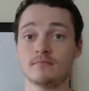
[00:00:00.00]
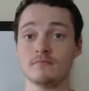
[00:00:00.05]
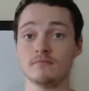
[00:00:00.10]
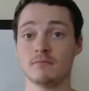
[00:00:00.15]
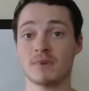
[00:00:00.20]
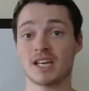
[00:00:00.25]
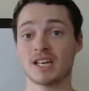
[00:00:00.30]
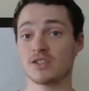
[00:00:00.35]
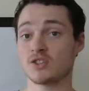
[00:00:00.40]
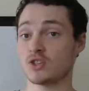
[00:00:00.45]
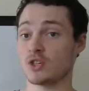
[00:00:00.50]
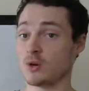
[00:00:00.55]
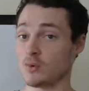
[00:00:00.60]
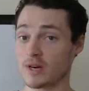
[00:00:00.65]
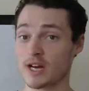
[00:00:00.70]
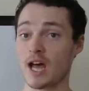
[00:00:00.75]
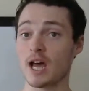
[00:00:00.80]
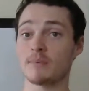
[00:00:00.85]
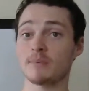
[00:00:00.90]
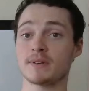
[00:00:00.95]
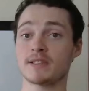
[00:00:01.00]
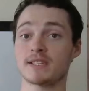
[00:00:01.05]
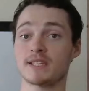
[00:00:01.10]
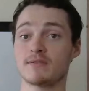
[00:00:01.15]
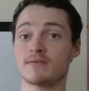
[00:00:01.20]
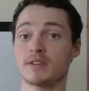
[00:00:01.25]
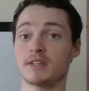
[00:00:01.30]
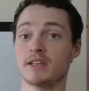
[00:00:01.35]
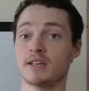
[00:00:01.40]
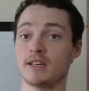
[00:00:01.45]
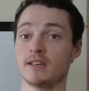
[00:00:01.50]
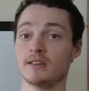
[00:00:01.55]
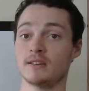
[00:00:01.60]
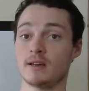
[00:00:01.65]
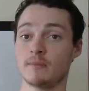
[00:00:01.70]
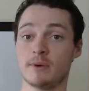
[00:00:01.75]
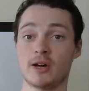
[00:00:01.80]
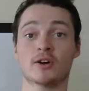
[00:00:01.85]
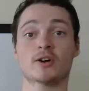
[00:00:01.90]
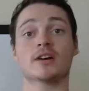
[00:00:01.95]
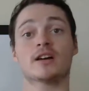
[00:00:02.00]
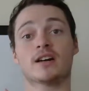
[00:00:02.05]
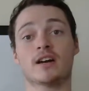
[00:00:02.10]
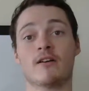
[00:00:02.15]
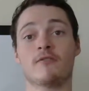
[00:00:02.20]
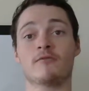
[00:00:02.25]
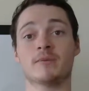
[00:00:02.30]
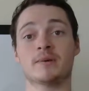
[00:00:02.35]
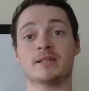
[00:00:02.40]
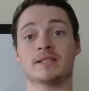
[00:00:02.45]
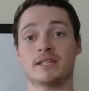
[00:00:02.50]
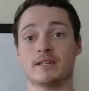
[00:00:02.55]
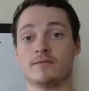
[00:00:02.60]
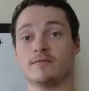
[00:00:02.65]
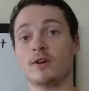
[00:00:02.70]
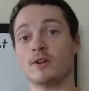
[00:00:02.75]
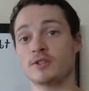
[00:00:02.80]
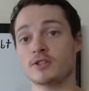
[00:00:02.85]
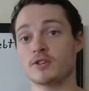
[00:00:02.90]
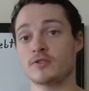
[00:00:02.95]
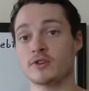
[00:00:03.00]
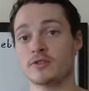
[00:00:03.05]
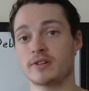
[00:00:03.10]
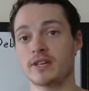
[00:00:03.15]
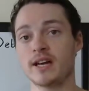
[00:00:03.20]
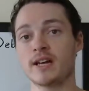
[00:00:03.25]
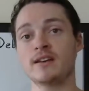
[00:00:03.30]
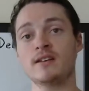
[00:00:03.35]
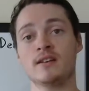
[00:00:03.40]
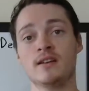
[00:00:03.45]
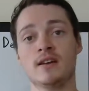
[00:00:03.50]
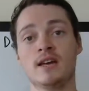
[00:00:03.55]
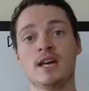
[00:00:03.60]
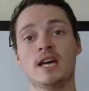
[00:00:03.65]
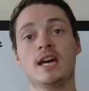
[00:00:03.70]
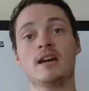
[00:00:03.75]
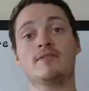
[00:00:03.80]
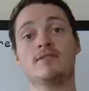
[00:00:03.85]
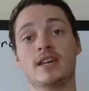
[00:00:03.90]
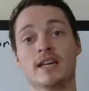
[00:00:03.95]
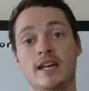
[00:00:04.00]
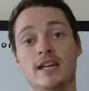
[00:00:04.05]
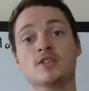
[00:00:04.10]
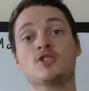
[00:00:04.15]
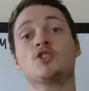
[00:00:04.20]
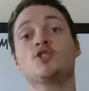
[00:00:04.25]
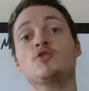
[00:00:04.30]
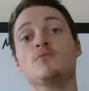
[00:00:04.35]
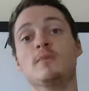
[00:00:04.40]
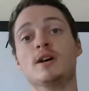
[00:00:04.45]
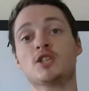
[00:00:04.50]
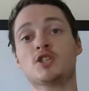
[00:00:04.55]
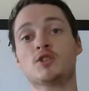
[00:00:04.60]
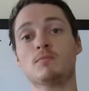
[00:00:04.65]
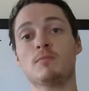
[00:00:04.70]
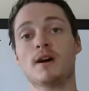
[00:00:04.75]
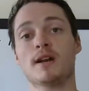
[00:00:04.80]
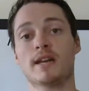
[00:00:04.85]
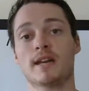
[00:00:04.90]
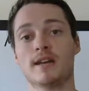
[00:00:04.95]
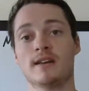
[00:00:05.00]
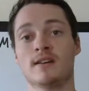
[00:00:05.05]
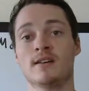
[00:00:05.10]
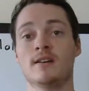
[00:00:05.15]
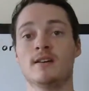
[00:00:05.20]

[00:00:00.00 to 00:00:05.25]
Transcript: Because you know what happens if the American government defaults on their debt? If they get too much money,